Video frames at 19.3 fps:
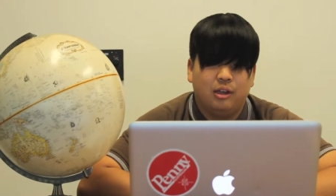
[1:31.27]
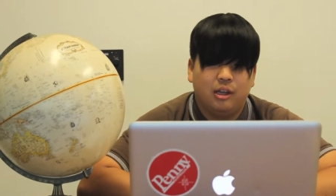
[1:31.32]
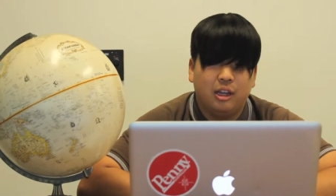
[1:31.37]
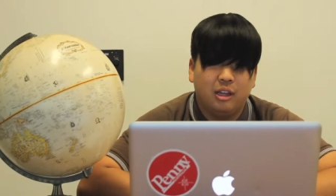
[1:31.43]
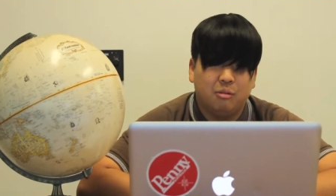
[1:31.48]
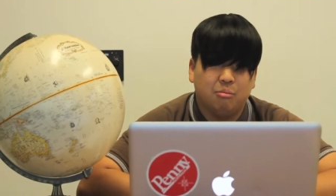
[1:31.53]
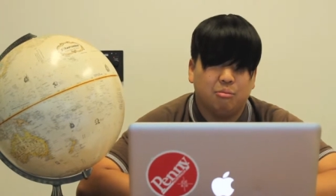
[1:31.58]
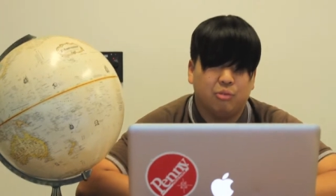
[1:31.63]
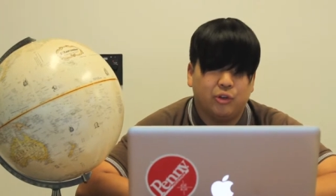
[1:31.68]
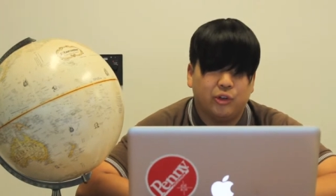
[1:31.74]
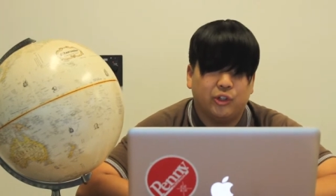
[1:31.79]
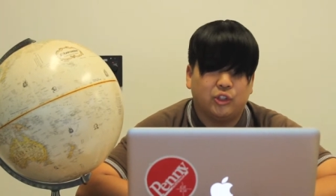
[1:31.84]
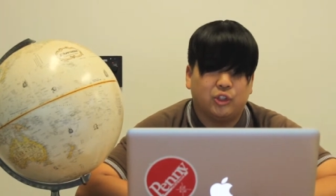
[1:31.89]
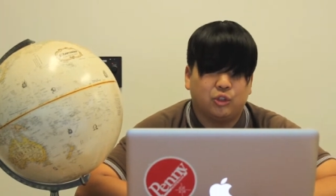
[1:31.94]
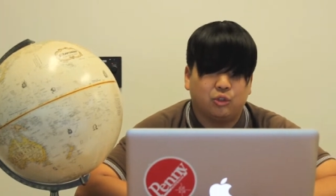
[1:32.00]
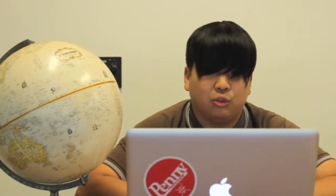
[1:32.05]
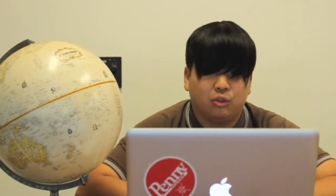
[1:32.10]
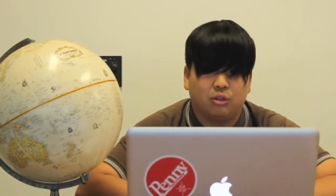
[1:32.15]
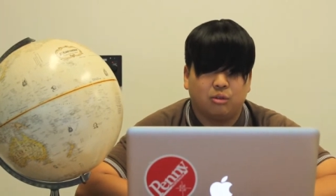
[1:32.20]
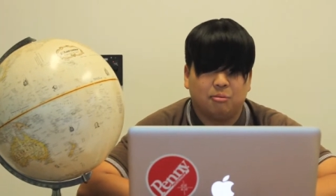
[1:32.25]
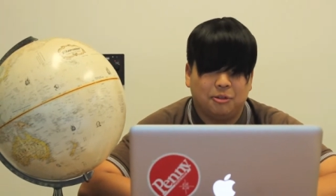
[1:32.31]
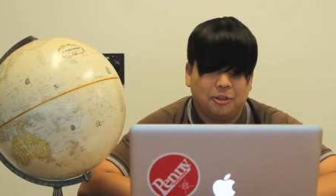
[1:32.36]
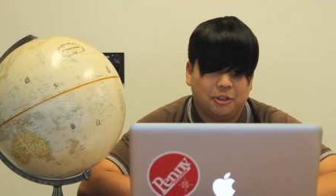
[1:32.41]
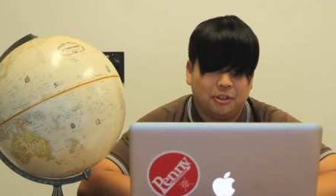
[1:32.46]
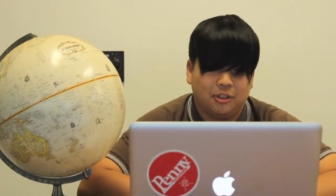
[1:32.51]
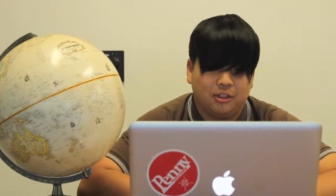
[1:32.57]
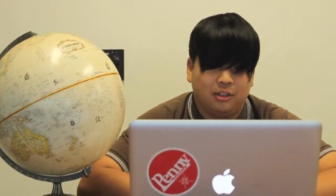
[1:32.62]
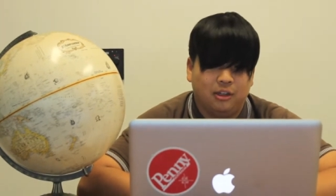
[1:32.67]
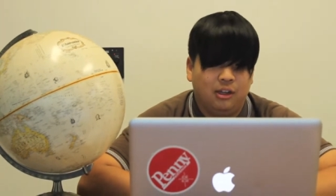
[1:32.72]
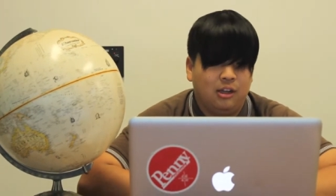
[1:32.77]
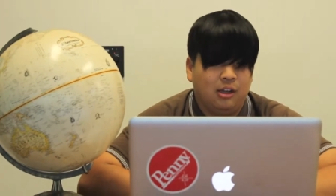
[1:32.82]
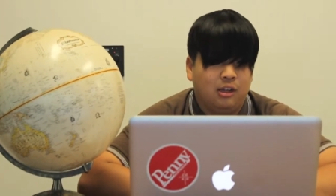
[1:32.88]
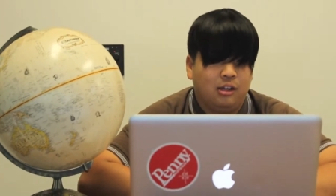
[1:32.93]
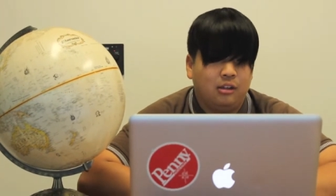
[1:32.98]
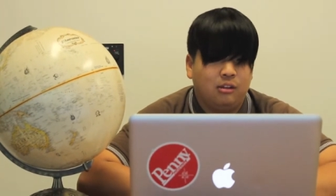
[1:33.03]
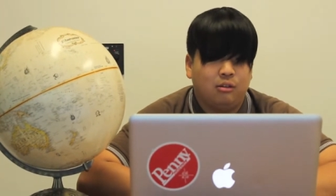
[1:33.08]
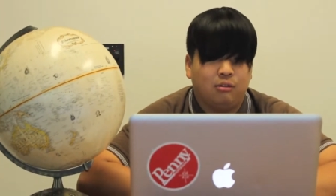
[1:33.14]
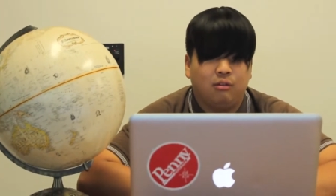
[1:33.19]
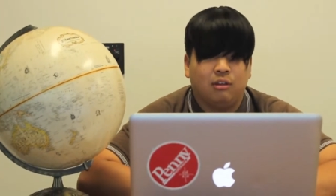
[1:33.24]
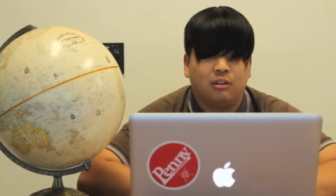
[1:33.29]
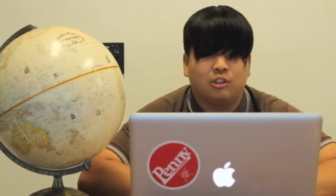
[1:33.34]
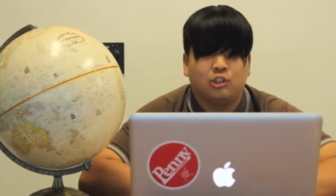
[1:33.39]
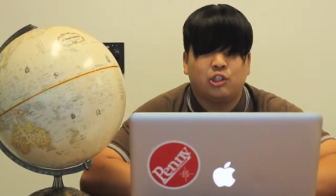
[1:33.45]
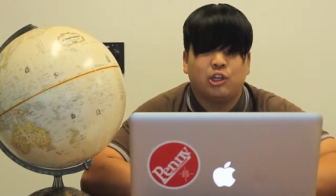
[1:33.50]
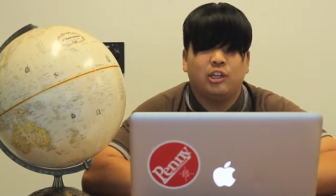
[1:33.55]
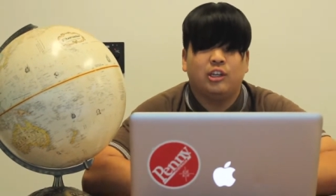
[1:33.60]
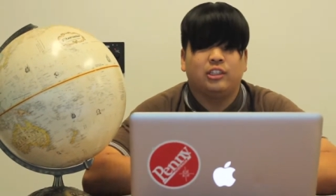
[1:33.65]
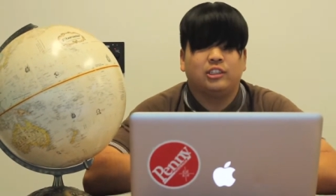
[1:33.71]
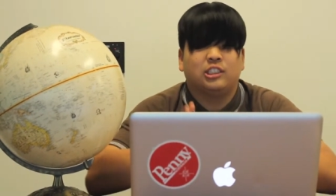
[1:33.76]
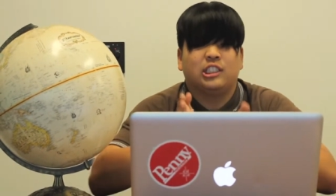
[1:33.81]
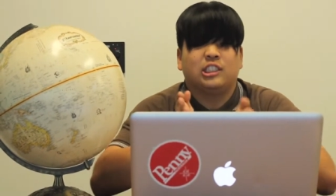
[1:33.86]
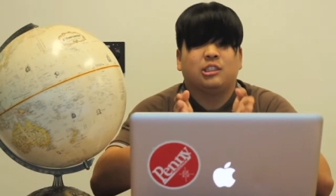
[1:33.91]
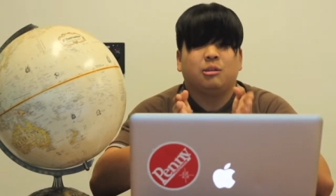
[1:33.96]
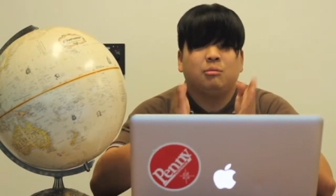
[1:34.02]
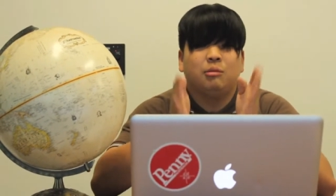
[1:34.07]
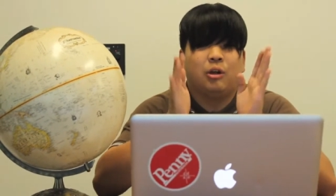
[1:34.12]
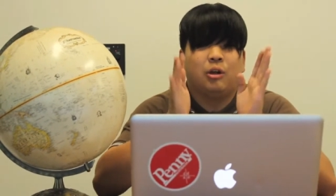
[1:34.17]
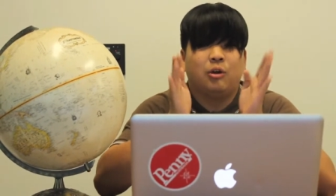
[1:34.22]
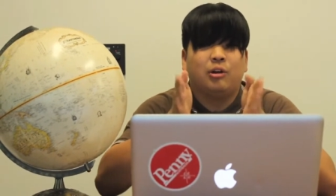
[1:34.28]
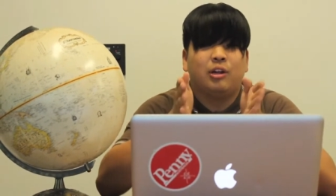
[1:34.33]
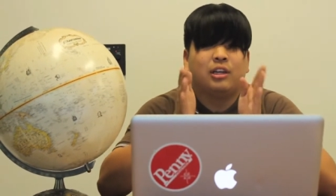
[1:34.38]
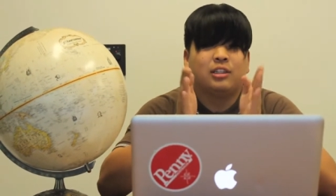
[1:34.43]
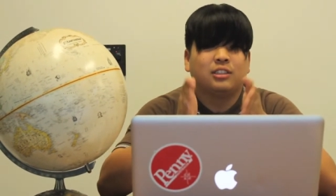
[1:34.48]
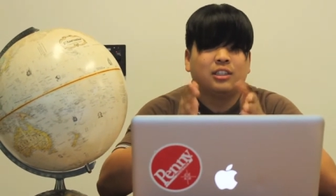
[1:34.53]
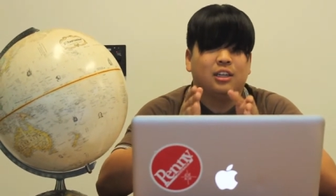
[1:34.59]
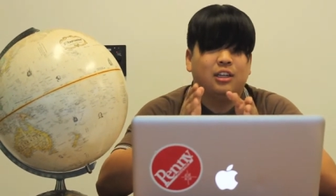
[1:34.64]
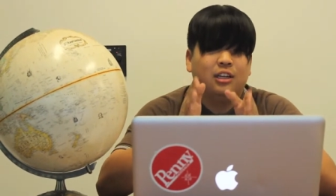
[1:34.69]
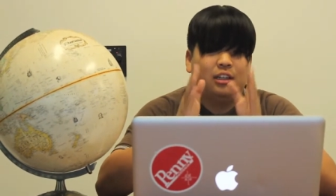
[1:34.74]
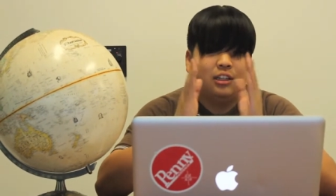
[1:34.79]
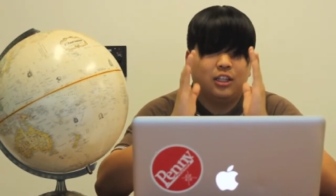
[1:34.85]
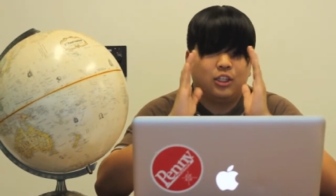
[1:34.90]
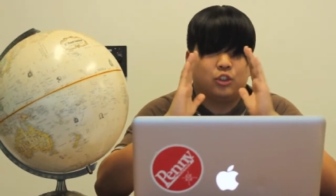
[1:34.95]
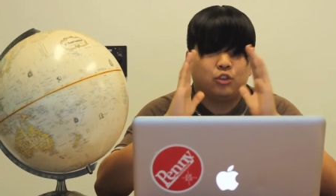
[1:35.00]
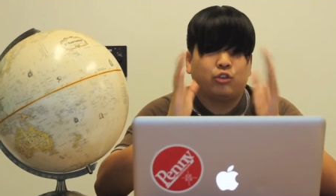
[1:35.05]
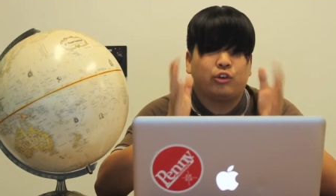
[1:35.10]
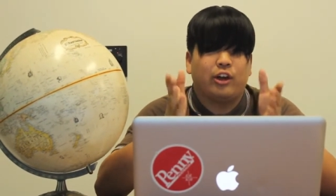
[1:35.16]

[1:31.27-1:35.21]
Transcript: in British North America through the trading system known as